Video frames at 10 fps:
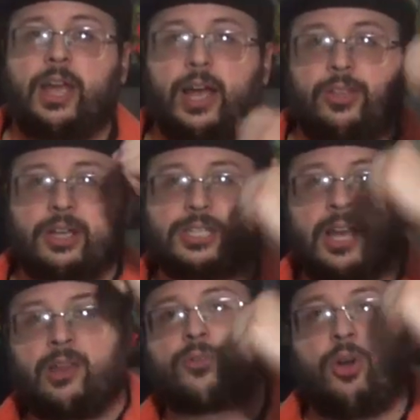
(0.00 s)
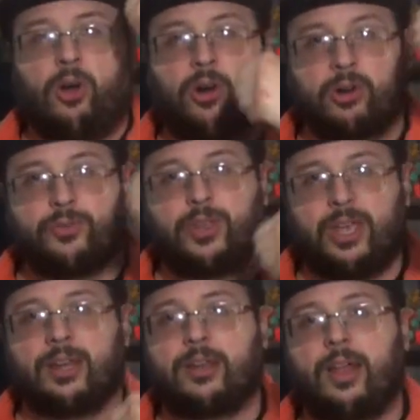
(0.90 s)
and they just kind of carved
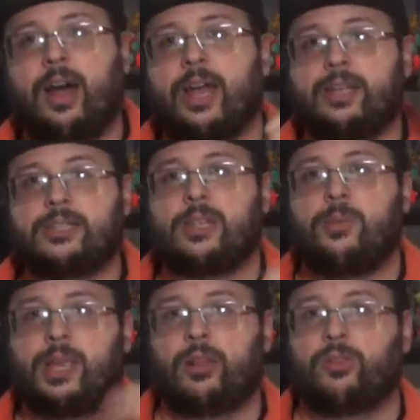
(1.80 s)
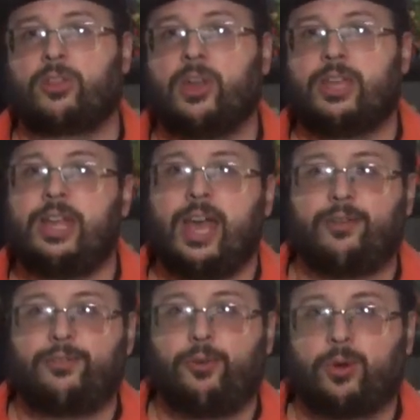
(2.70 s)
in lines to make it look like he
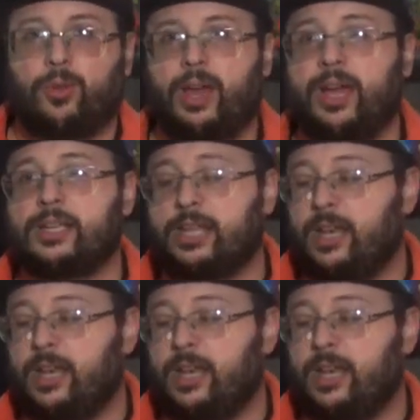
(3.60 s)
had 4 legs,